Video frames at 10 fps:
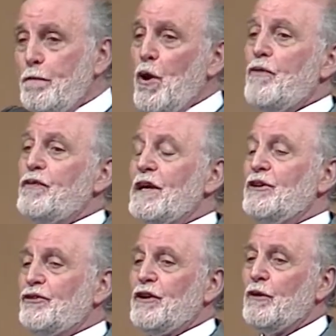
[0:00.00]

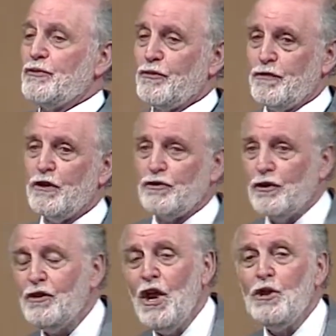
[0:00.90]
perfectly
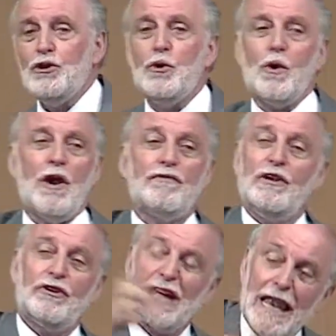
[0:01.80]
self-sufficient, you have
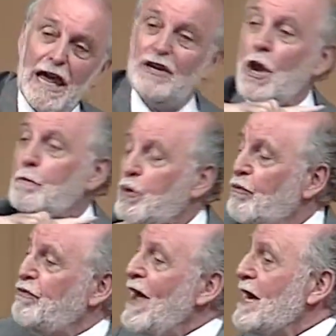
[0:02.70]
declared
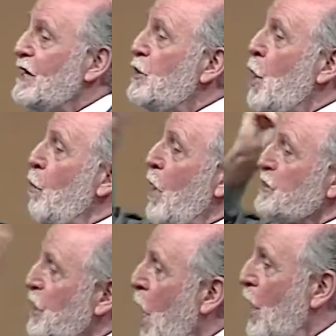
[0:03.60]
profane
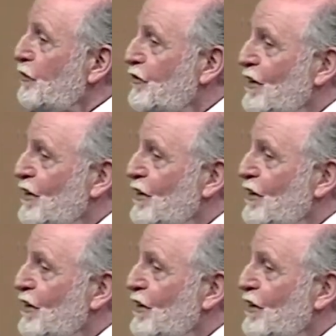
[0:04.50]
what God